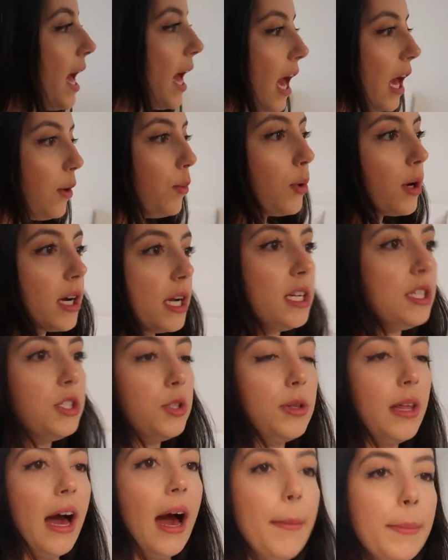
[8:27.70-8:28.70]
and we're gonna
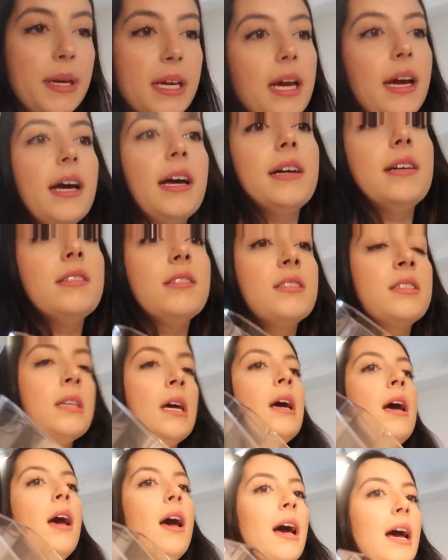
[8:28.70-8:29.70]
do that because
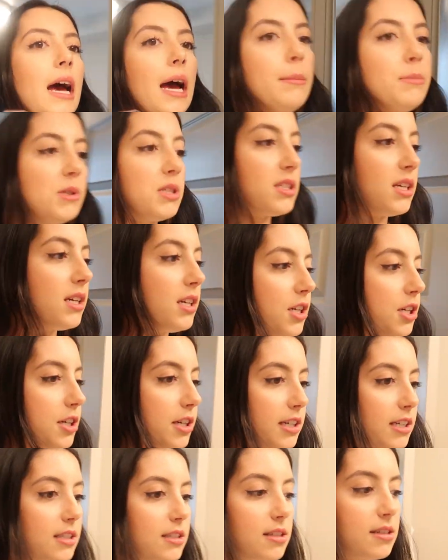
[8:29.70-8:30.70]
I'm just like
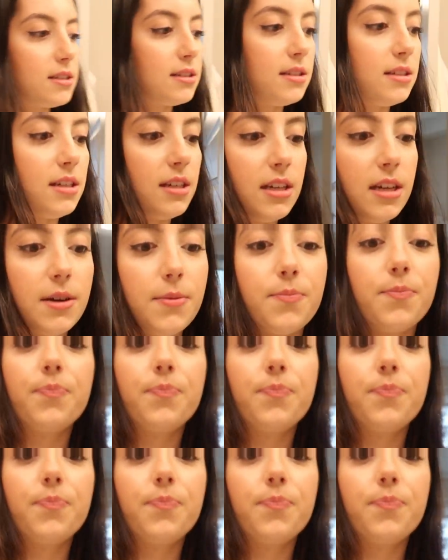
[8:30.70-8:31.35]
curious to see